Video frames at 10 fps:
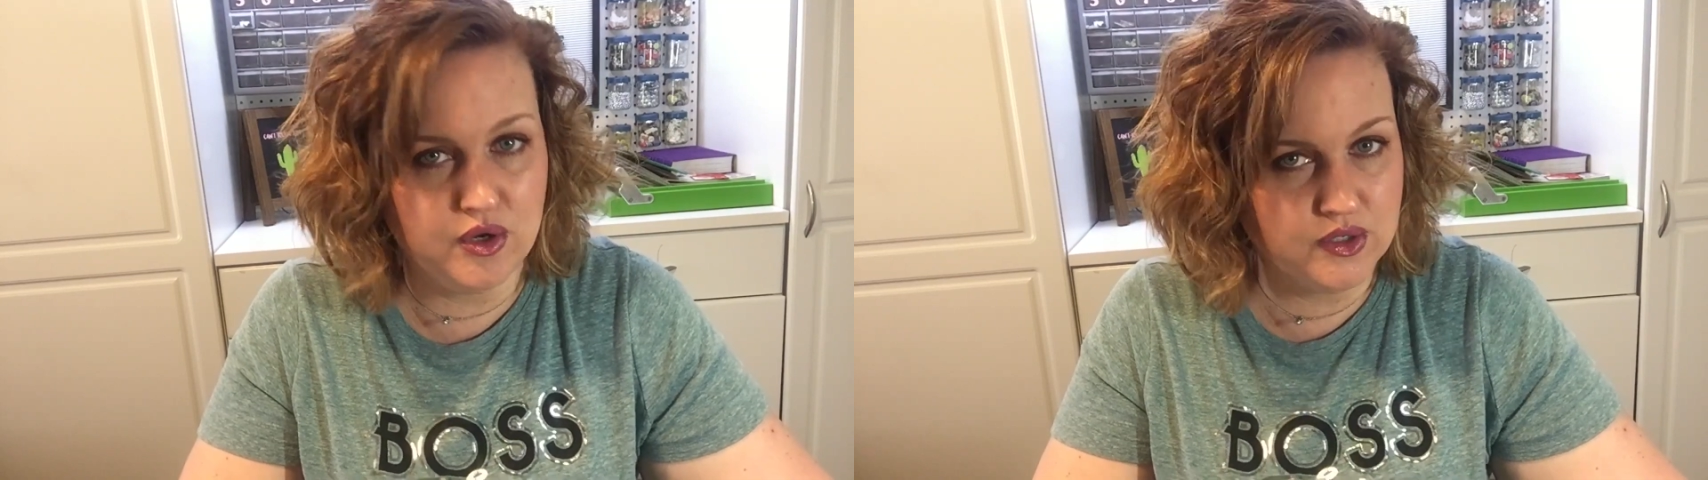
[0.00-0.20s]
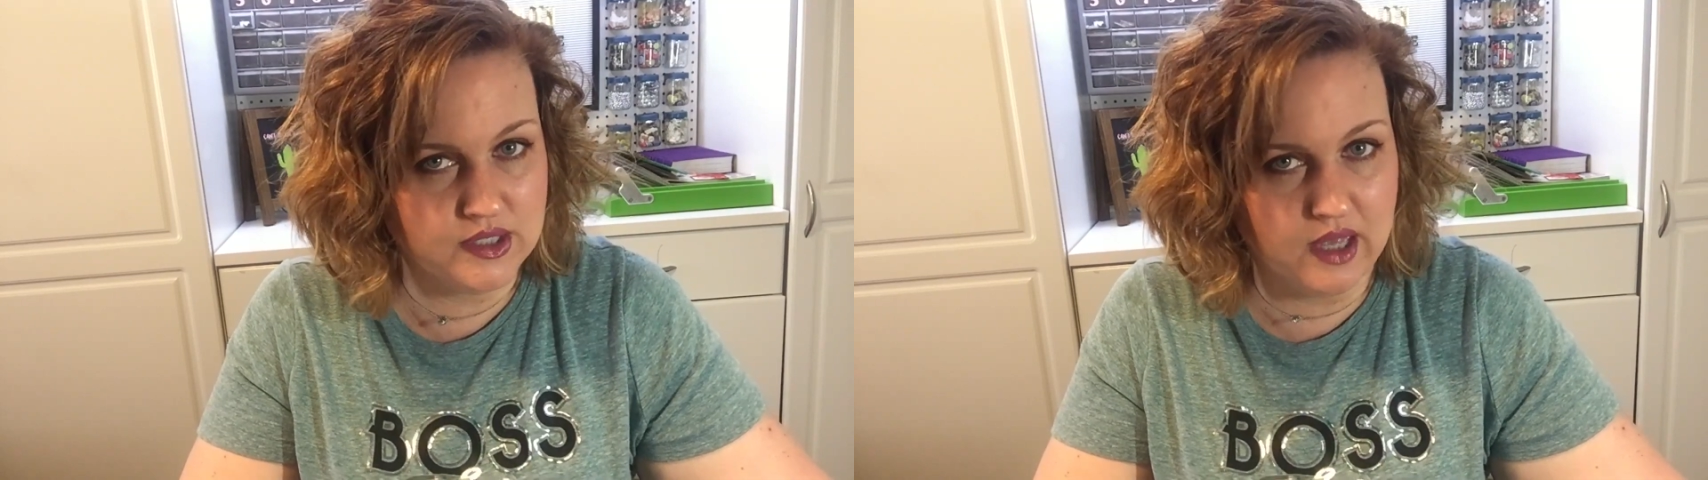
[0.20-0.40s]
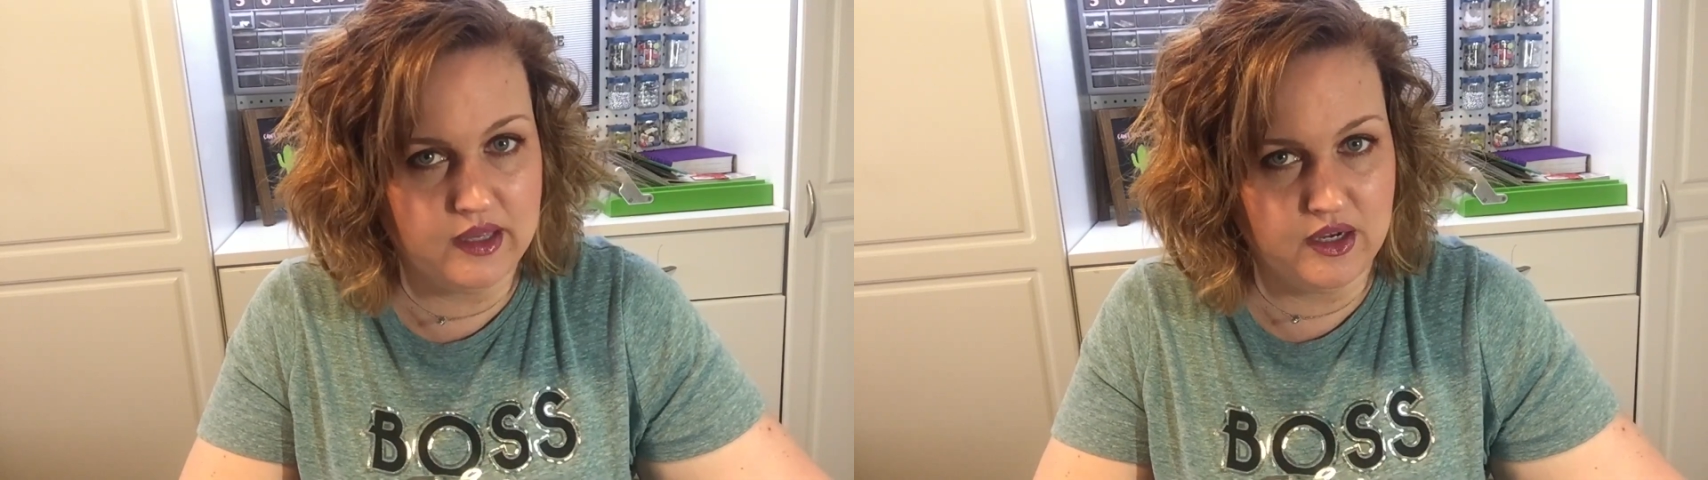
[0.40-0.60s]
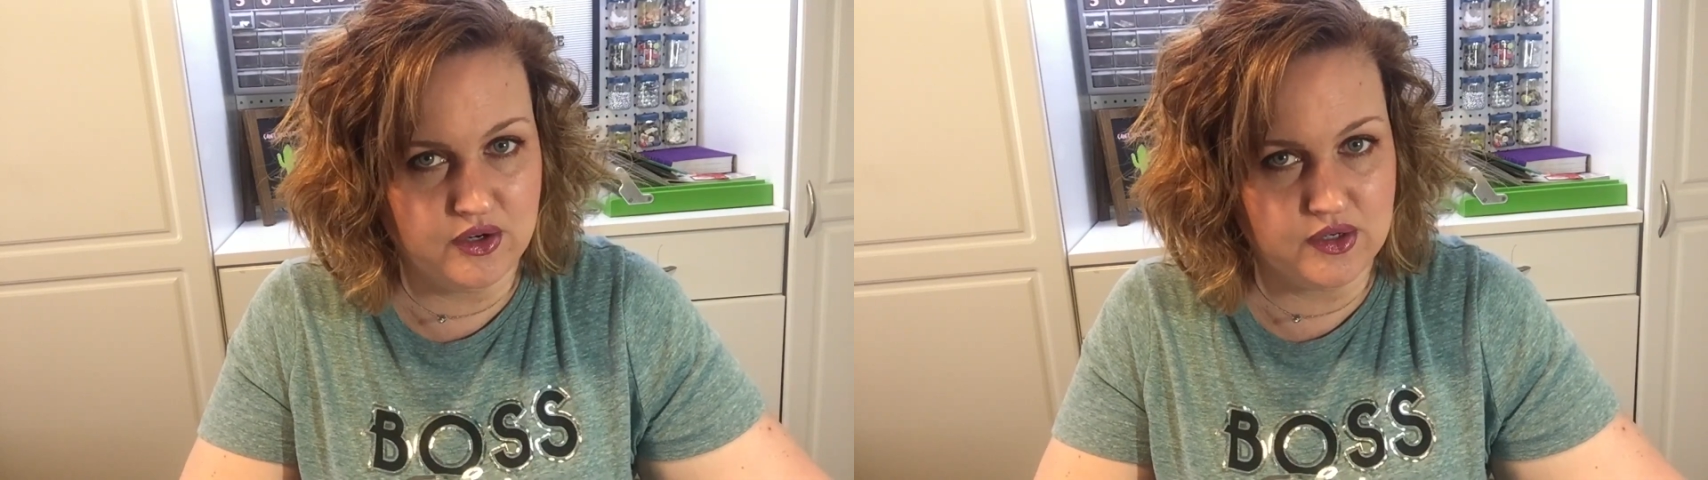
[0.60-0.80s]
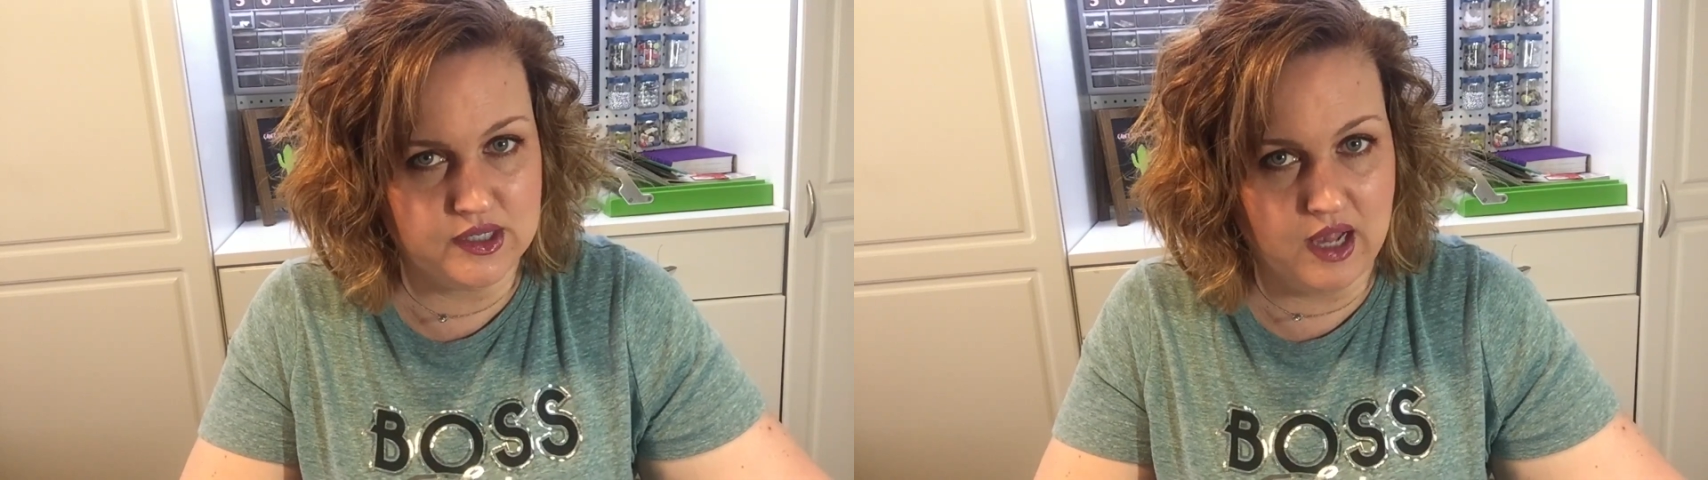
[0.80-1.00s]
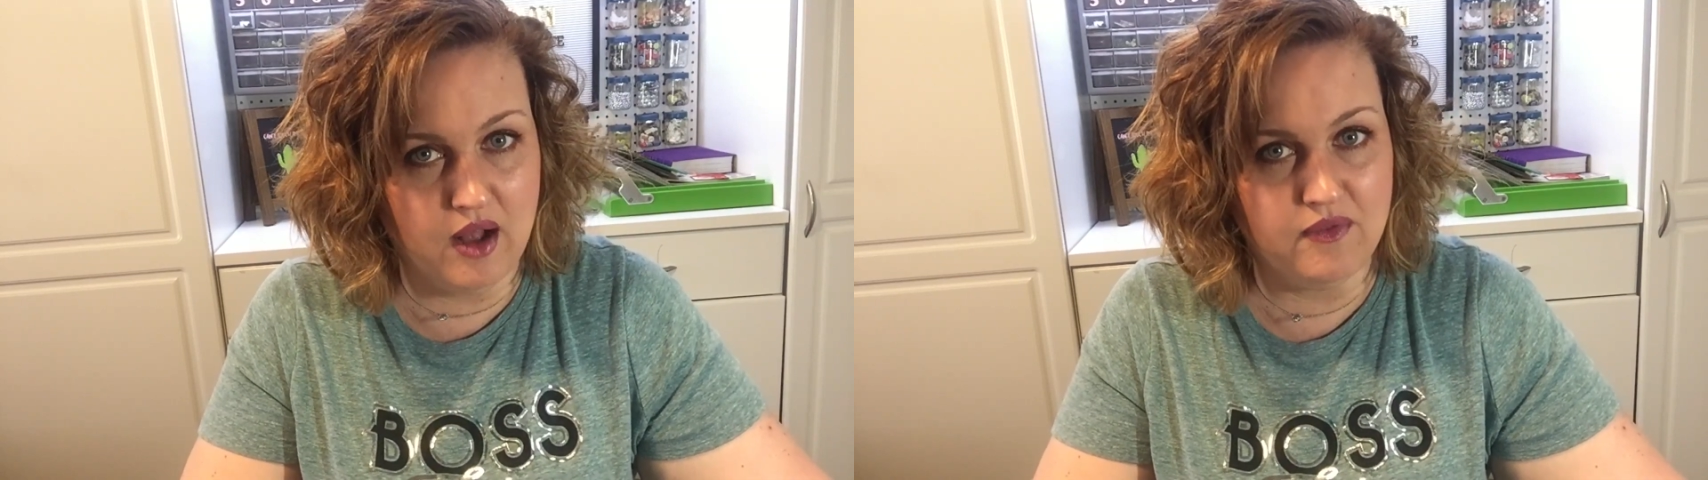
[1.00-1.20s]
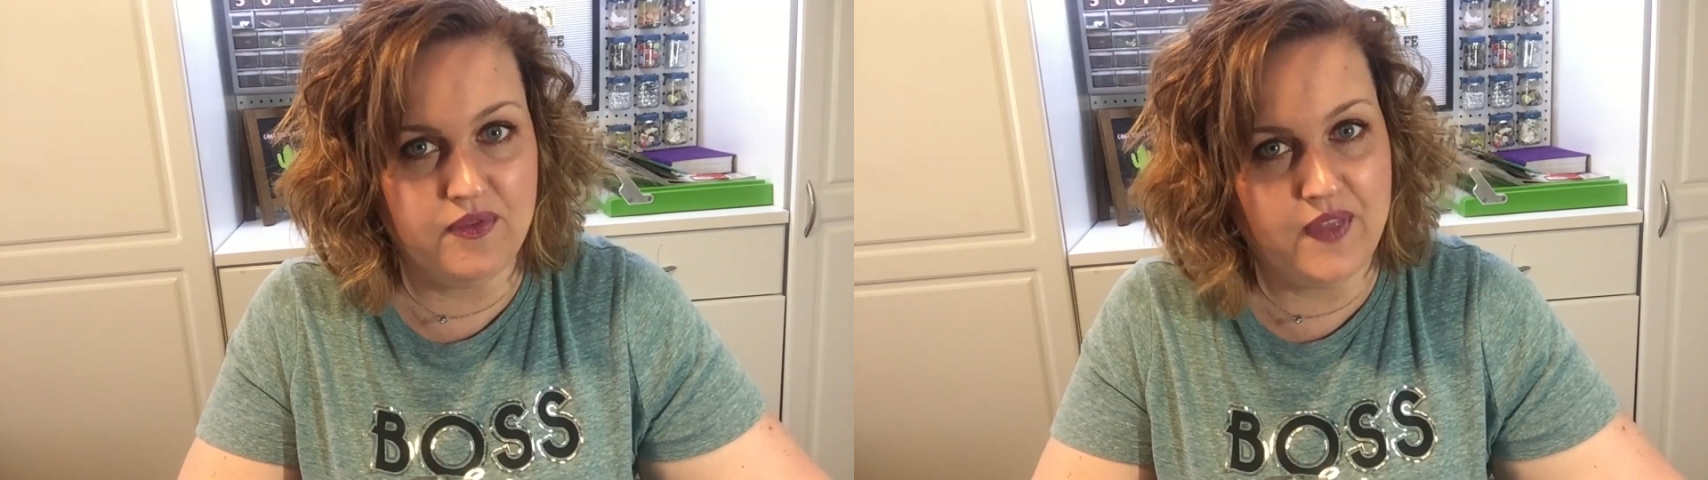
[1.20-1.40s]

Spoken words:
You're selling yourself.